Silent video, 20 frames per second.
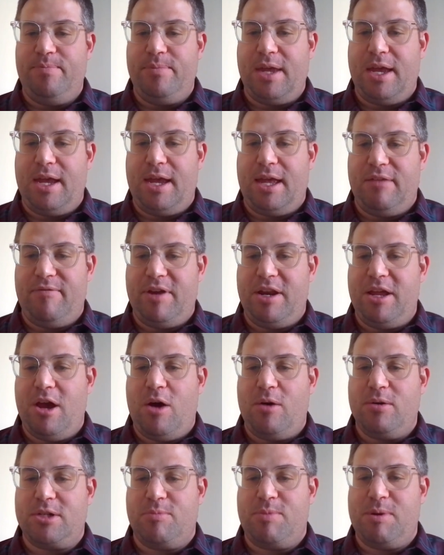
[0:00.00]
in the
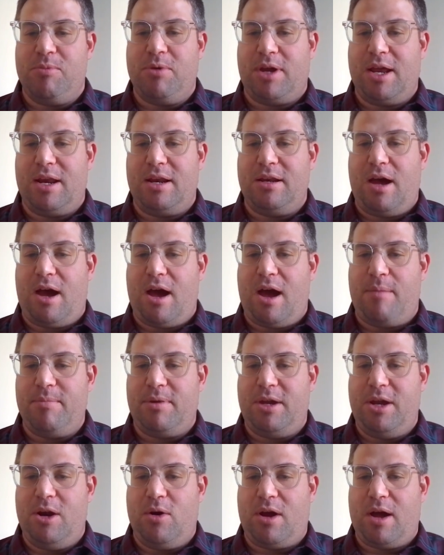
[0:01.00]
video, so people can,
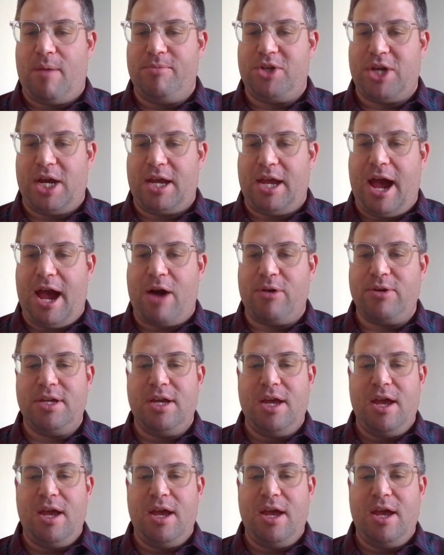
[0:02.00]
come check you out.